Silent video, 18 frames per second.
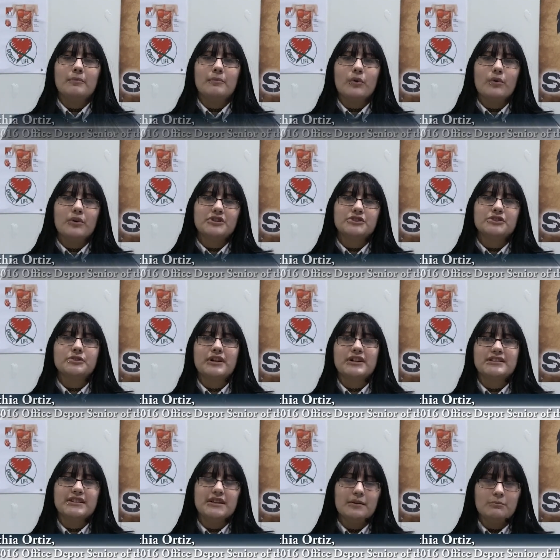I'm going
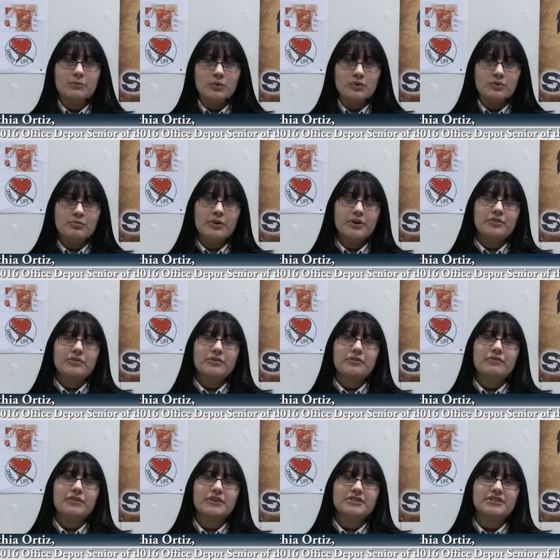to attend Bloomsburg
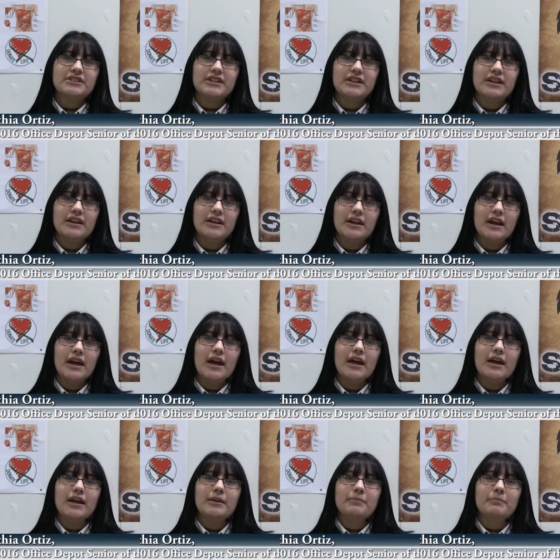University
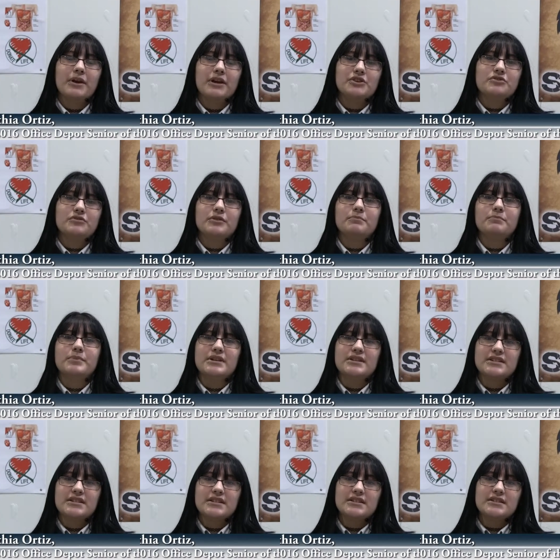and major in
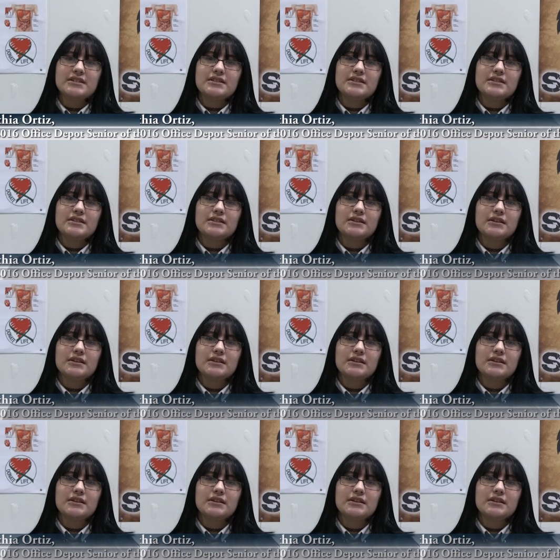business.